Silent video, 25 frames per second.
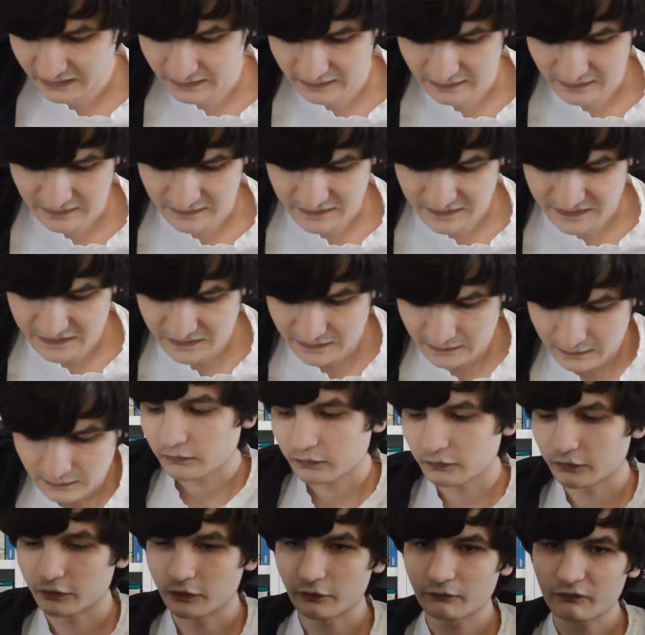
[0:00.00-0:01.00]
is
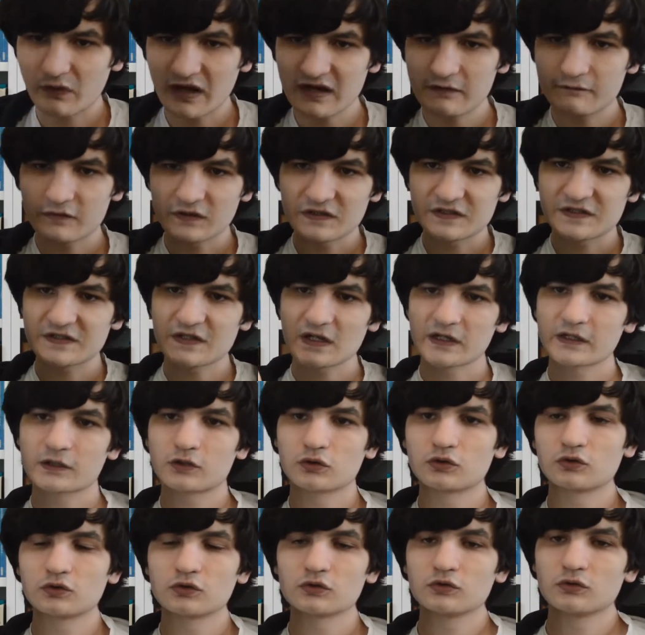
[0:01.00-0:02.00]
The Raven
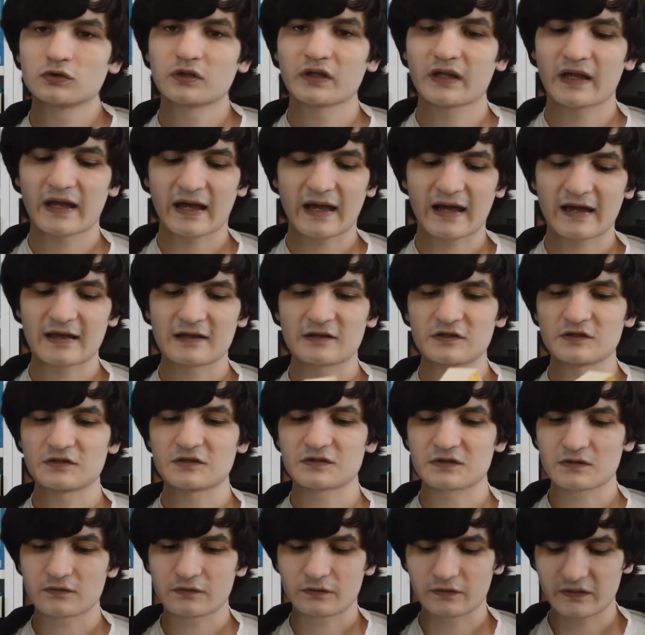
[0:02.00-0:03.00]
Cycle and
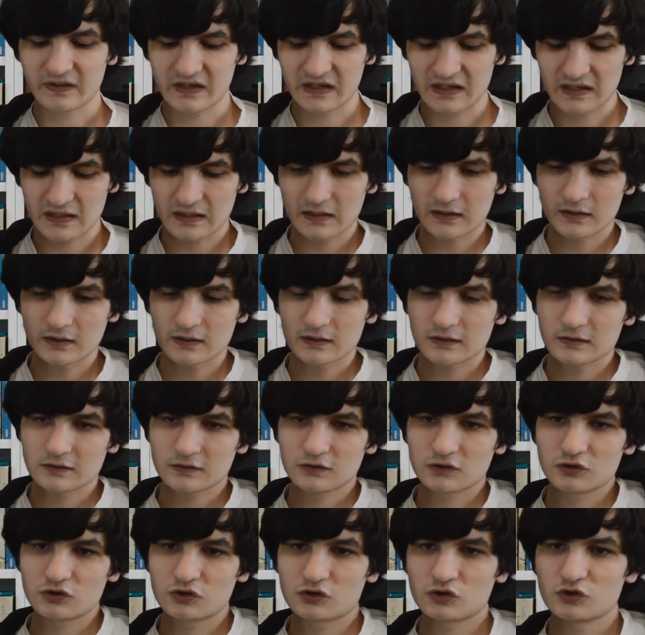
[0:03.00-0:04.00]
the
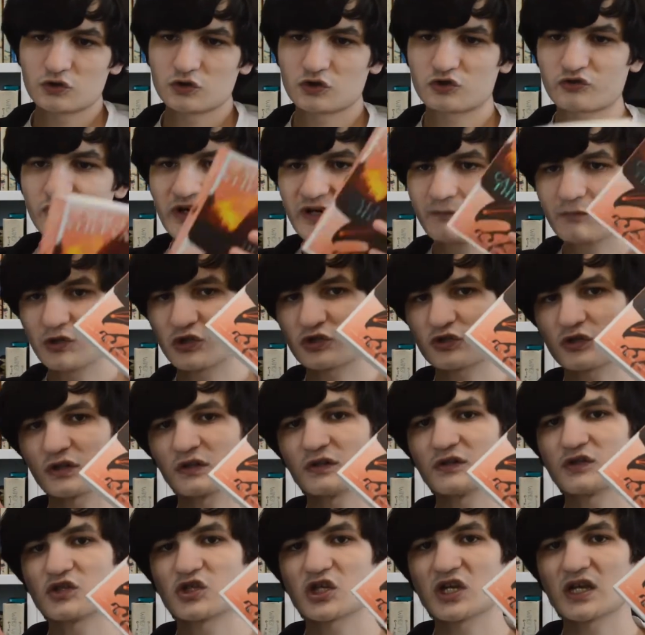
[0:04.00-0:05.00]
Dreamer
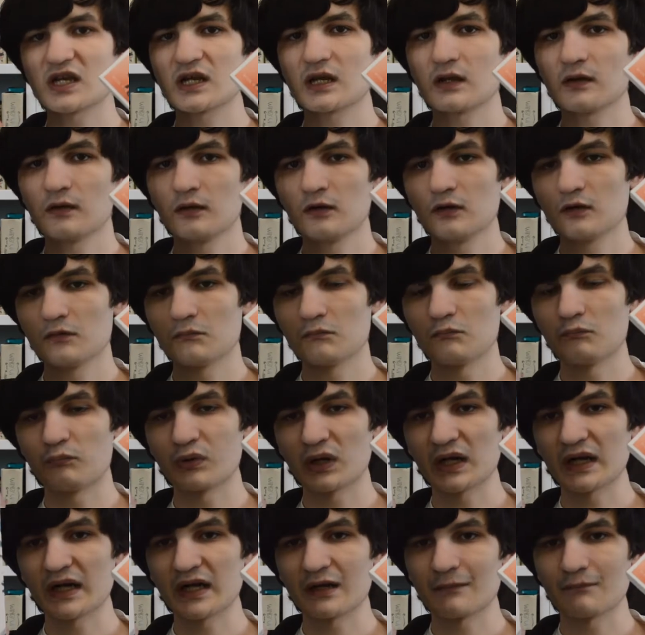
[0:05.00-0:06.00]
Trilogy
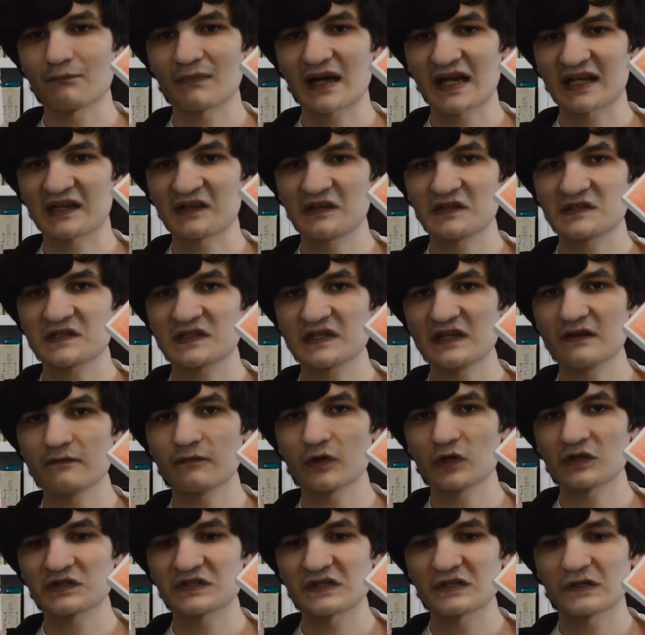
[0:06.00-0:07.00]
by Maggie
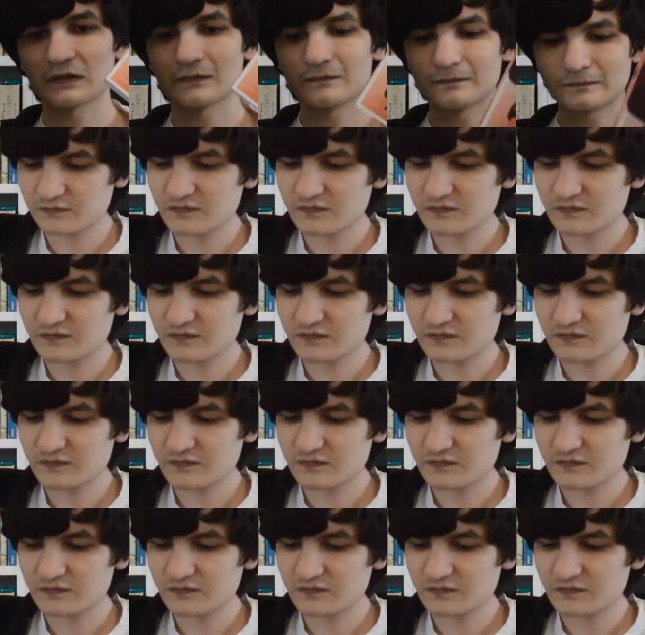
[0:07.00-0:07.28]
Stiefvater.